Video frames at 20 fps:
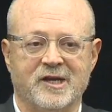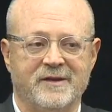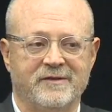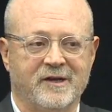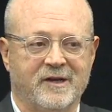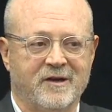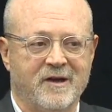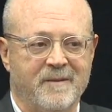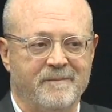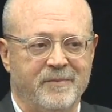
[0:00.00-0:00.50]
in
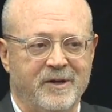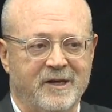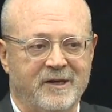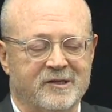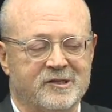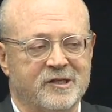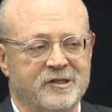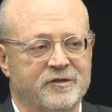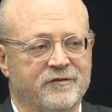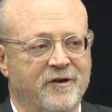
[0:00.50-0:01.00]
the company
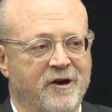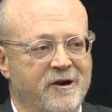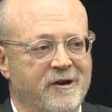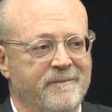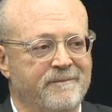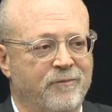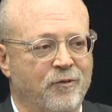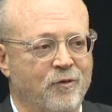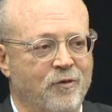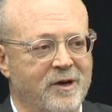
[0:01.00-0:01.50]
because it's very
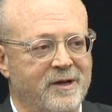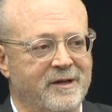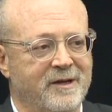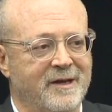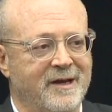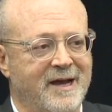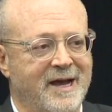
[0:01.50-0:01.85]
important.